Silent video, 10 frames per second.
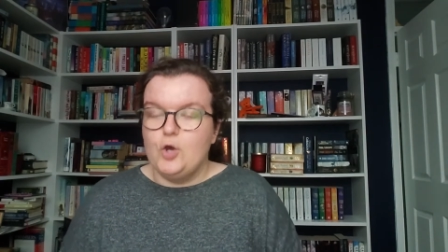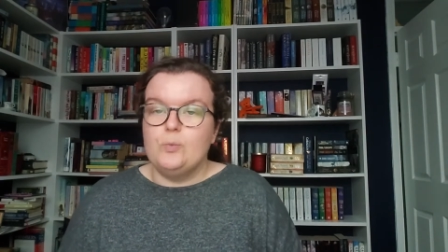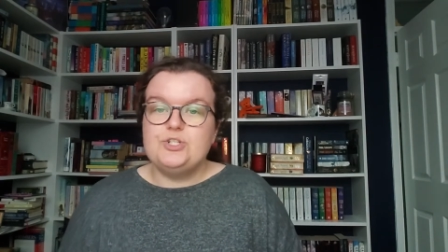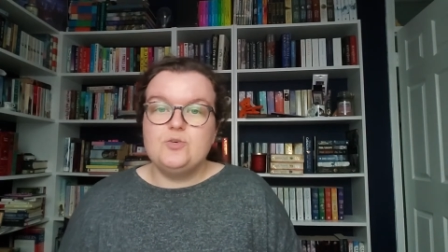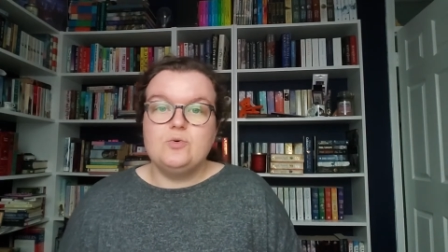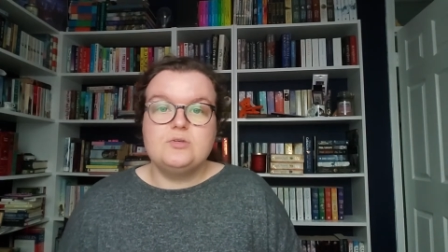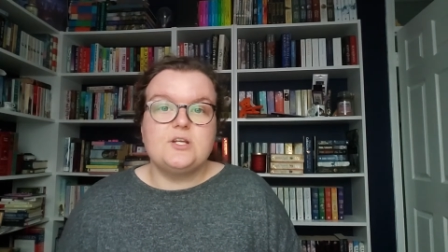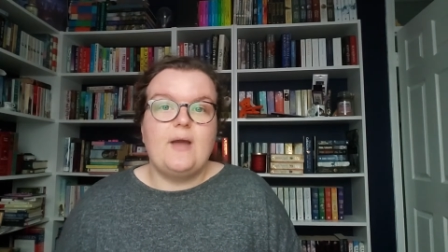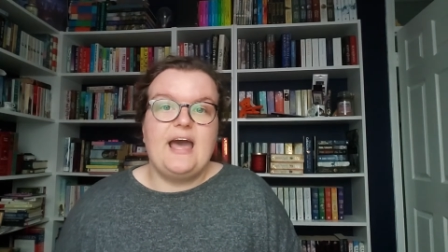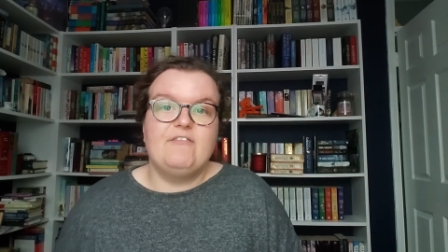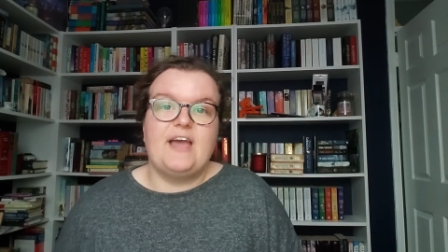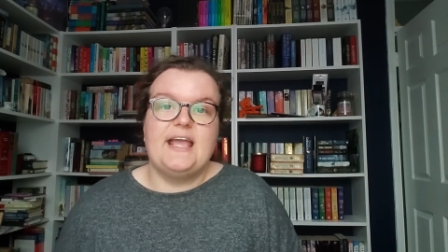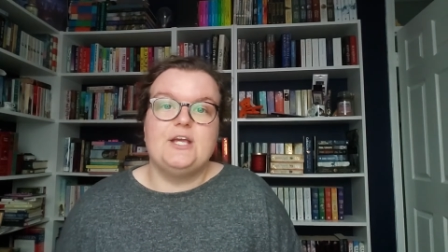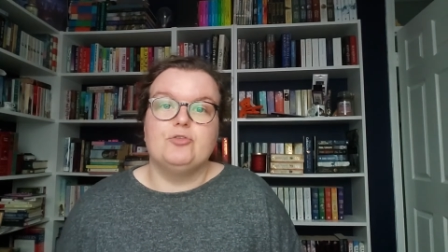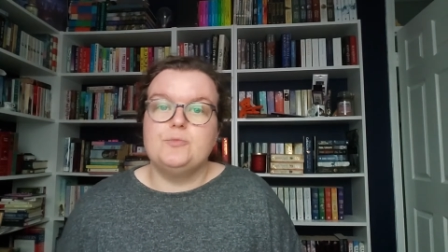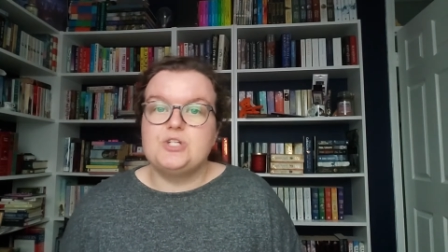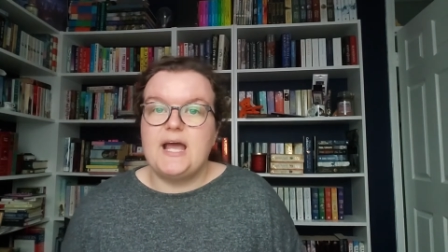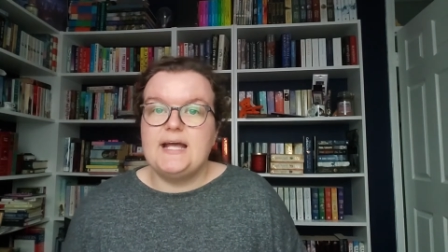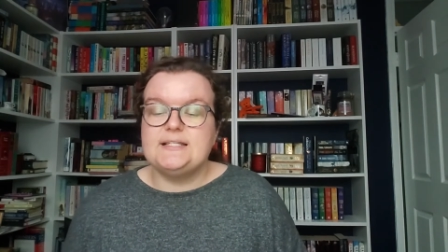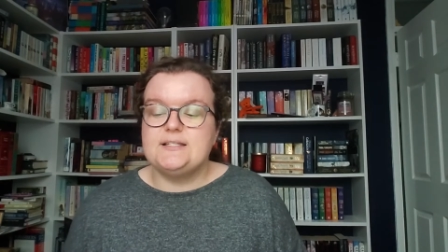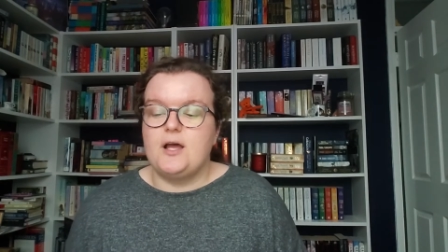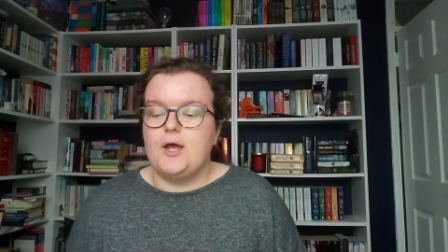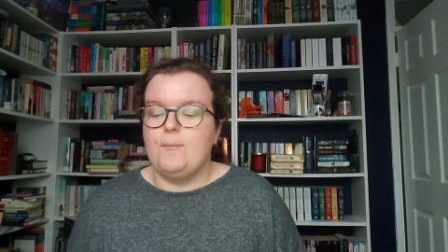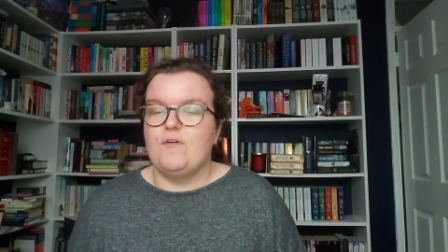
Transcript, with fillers: We do also have a group chat um,